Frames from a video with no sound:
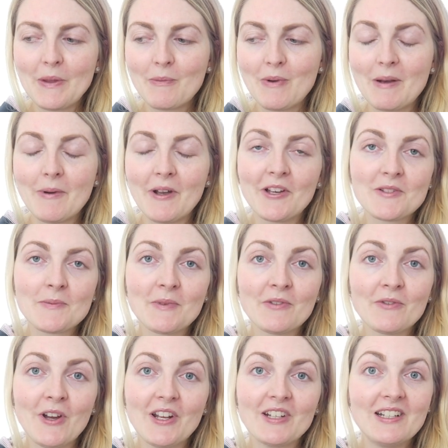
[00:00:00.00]
when my
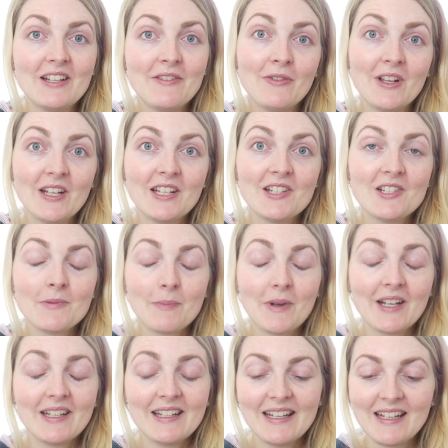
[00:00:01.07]
husband finally finished
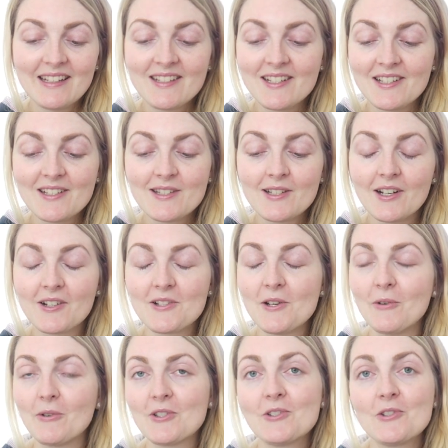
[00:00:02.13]
by the dentist,
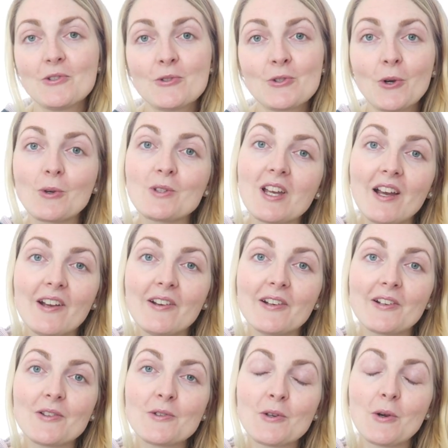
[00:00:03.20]
Aksel was just so
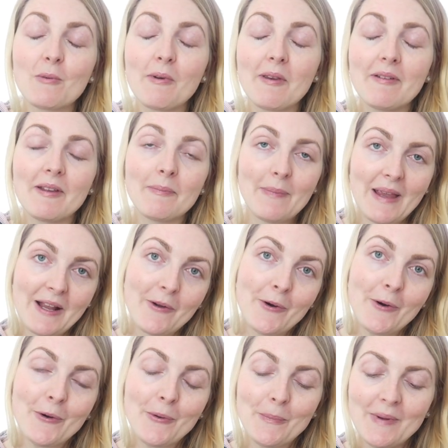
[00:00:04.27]
tired. So we went back
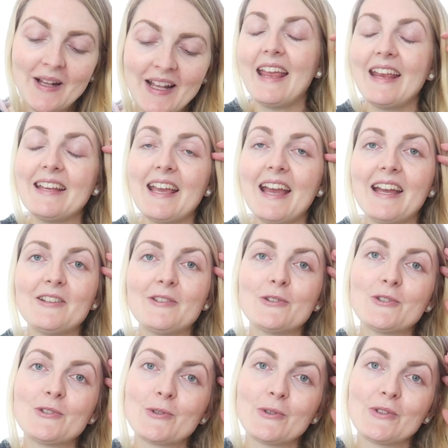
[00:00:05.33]
home. And yeah, I
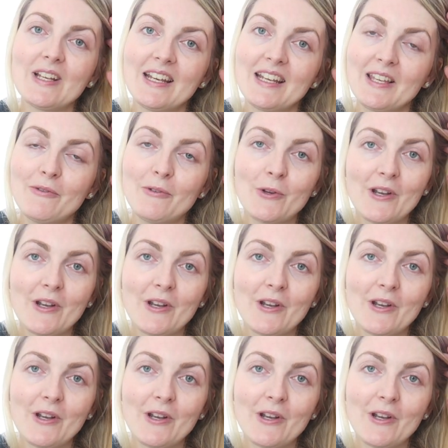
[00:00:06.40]
just thought I'd give